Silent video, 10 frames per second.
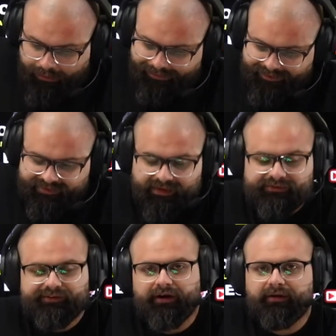doesn't
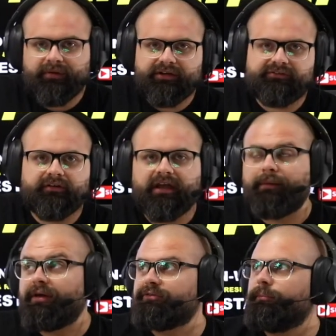necessarily mean you still
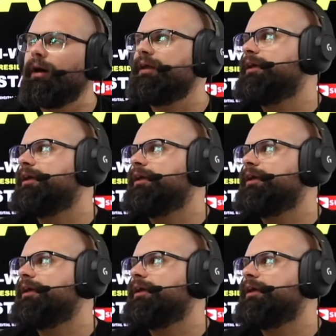can't make some money